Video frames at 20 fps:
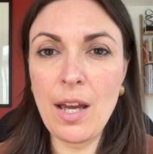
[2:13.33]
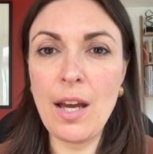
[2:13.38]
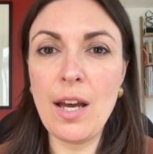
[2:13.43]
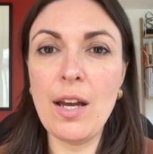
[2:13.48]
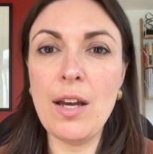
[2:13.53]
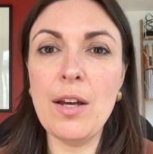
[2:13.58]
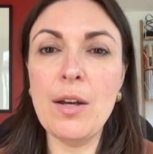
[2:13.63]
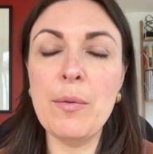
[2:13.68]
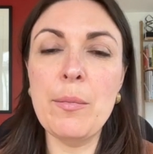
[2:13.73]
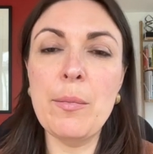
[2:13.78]

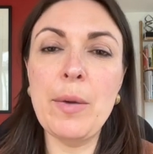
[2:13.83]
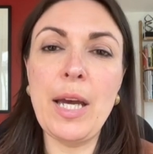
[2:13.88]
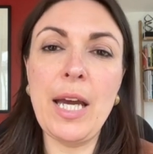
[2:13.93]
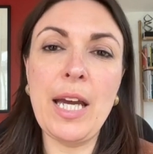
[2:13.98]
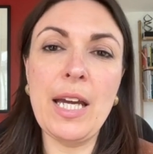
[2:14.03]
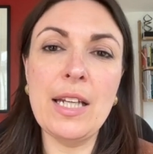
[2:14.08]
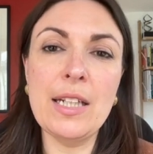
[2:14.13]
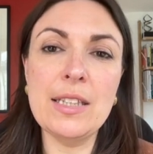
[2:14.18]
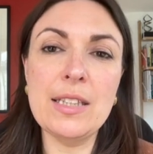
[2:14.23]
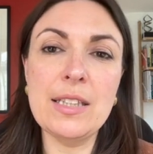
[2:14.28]

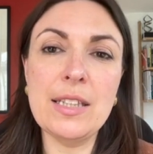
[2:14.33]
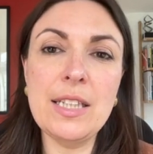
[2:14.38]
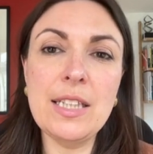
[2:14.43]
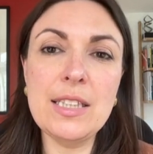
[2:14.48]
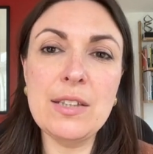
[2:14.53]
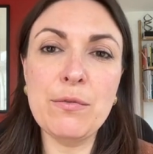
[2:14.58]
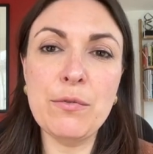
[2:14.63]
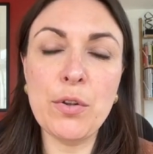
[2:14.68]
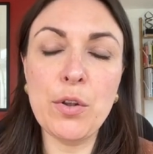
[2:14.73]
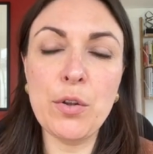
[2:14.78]
And
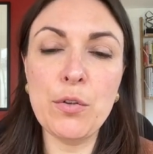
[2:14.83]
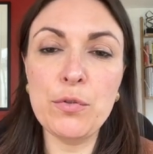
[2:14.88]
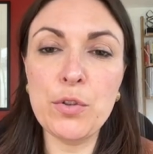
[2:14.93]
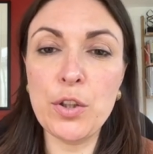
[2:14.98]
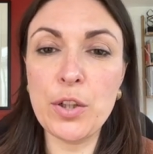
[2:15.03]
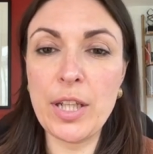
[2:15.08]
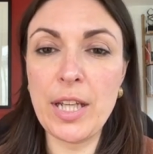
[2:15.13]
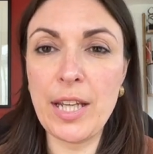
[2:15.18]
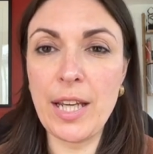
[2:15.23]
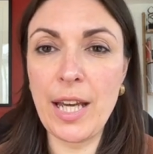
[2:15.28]
this involved
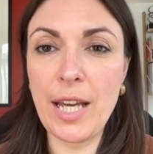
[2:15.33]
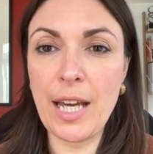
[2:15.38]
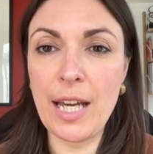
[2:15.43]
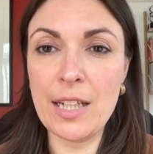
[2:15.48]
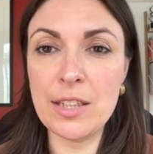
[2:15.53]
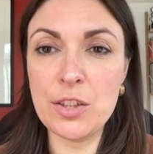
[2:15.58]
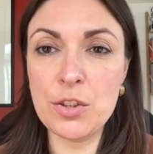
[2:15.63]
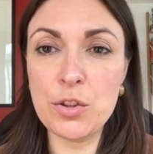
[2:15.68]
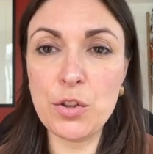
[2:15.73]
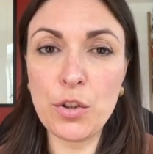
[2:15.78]
looking
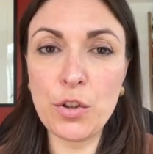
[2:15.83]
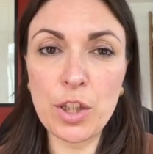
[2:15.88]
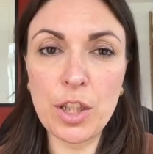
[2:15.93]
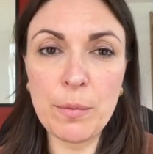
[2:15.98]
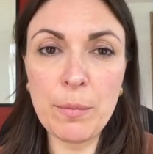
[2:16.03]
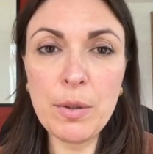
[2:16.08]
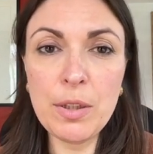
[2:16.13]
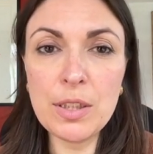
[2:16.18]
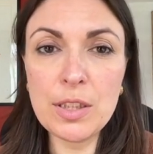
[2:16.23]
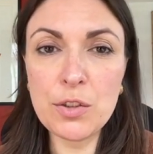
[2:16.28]
at
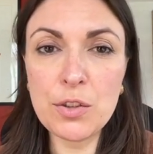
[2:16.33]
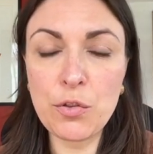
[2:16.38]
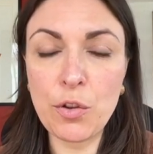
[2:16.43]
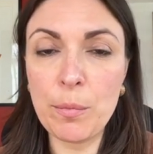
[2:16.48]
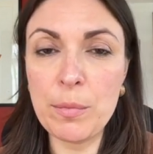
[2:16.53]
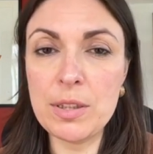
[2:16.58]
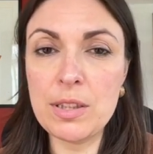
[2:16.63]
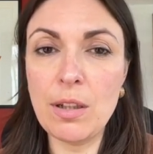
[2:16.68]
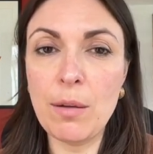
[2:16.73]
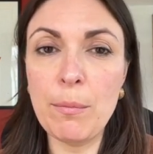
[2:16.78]
documents
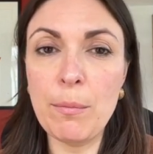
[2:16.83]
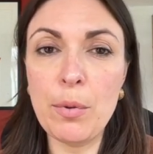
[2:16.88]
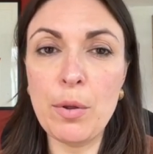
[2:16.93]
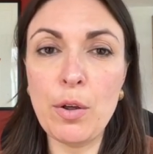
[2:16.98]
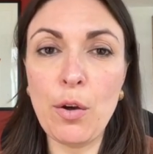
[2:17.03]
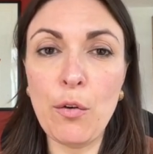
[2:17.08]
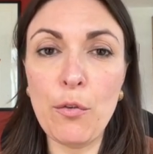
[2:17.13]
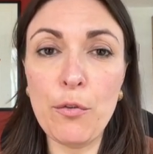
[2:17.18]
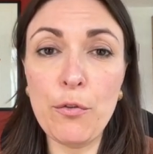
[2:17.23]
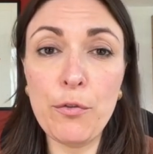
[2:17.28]
from a sample
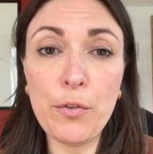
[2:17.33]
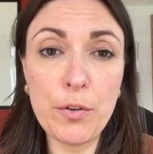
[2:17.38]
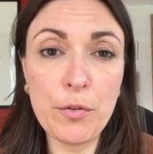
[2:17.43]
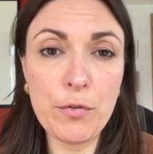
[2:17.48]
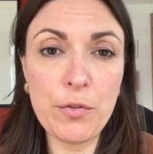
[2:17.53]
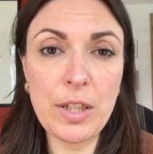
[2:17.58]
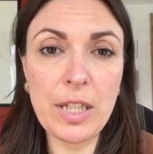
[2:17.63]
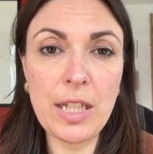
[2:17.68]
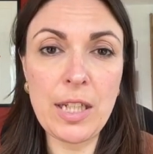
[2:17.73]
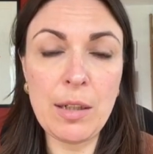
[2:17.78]
of
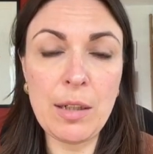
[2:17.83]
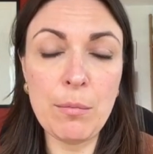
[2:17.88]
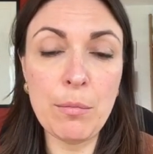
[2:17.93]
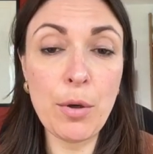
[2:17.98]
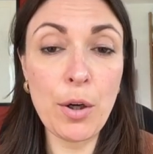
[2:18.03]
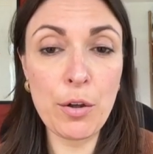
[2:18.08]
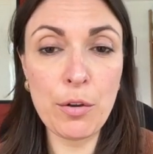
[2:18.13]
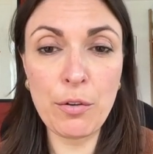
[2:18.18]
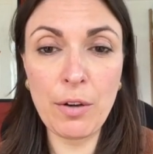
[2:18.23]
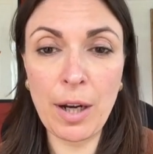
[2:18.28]
15
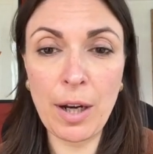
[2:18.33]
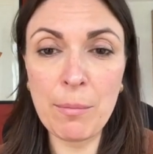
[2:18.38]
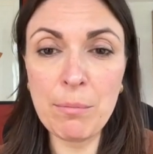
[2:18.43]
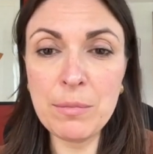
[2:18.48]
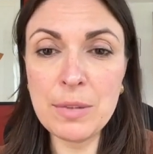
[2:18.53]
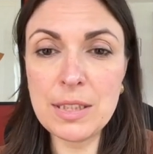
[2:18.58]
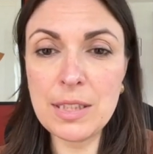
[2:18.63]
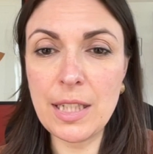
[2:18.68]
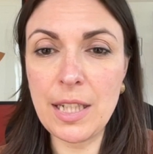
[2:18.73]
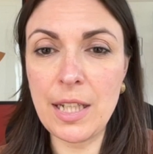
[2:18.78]

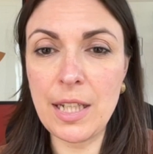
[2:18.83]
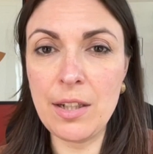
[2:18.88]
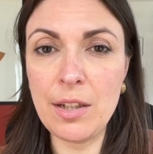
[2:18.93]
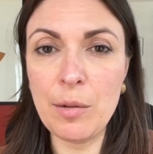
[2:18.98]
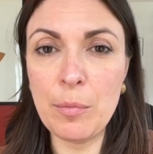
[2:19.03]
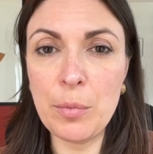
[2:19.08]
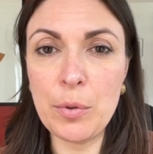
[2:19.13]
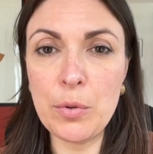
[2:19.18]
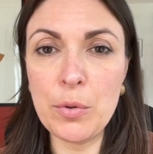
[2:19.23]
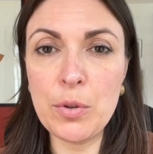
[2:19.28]
programmes in
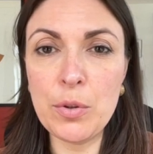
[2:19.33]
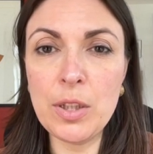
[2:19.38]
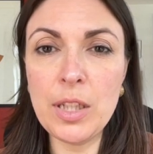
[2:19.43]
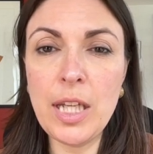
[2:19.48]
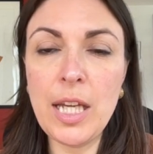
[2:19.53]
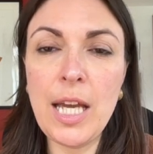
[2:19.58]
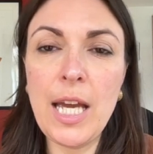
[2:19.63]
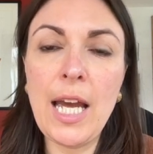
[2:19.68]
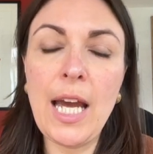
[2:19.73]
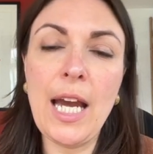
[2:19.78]
Nepal
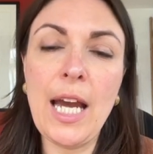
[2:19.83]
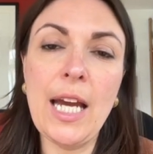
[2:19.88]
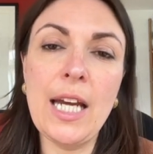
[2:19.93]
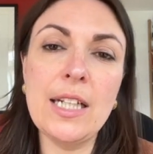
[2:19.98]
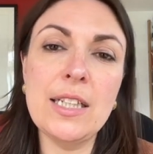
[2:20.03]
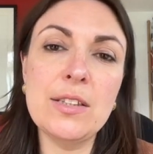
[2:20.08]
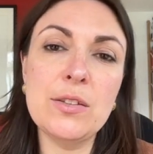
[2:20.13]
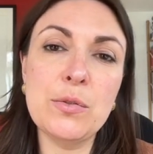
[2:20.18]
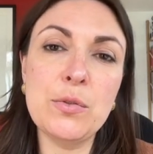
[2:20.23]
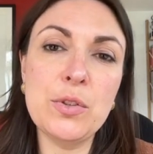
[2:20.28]

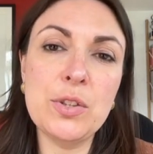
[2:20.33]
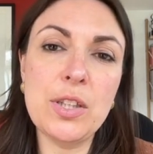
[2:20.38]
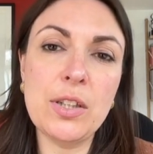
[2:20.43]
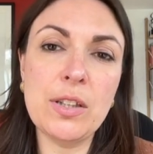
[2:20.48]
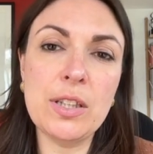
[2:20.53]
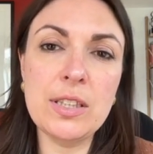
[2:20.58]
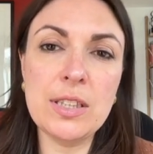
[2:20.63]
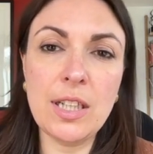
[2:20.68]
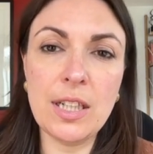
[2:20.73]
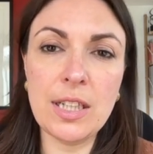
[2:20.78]
and also
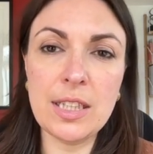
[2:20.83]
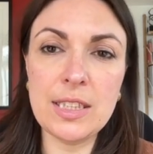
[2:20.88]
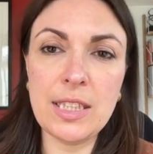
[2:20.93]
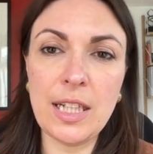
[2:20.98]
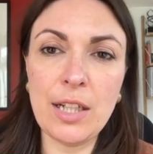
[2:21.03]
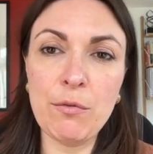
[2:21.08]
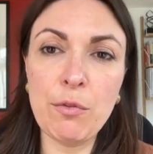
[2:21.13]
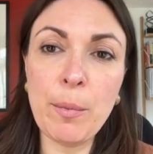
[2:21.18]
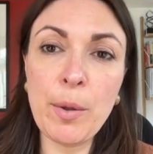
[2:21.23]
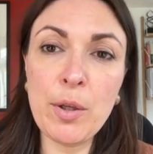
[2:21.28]

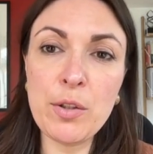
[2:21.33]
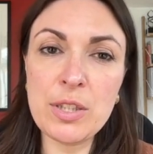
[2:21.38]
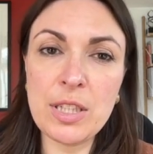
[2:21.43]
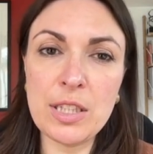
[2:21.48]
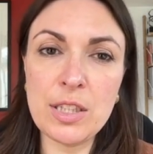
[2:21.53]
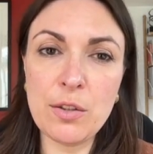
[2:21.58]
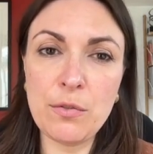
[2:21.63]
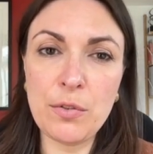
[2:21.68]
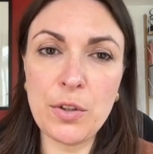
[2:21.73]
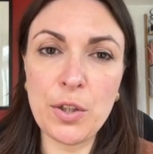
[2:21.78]
conducting remote
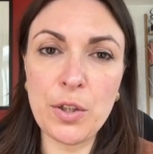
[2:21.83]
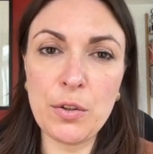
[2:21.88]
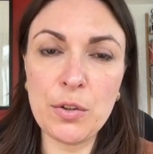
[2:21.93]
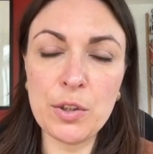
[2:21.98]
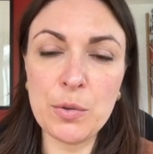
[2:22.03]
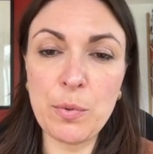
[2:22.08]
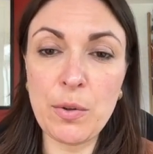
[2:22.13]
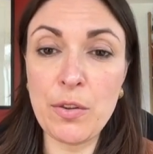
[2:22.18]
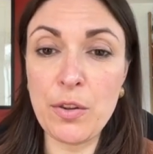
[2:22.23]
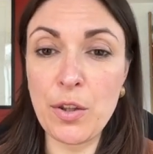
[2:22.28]

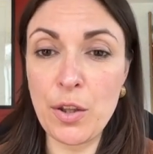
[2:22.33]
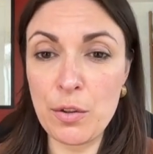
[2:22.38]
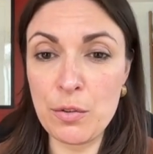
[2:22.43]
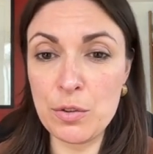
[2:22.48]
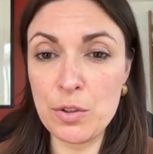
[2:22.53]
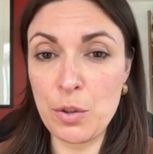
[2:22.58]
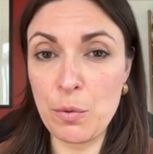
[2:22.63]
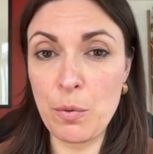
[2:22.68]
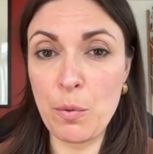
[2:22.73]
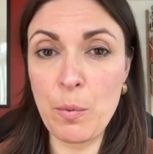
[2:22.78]
interviews with
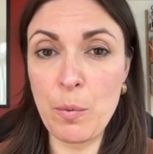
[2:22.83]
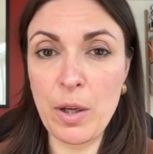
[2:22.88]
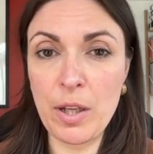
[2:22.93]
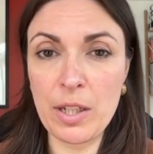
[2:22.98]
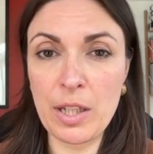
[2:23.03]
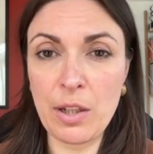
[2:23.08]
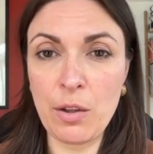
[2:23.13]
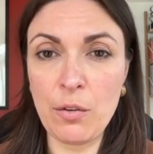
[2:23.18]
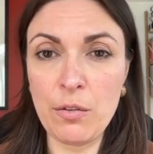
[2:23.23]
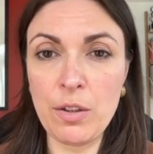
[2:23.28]
those who were
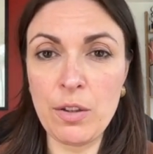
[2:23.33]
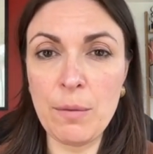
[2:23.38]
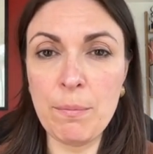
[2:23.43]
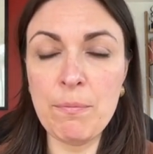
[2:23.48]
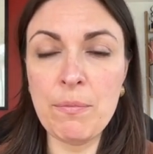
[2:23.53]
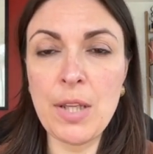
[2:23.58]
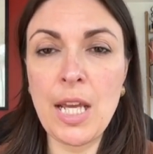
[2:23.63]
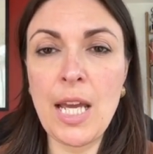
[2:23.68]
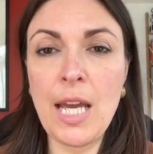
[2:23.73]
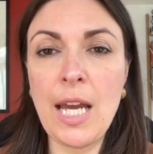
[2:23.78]
working on them.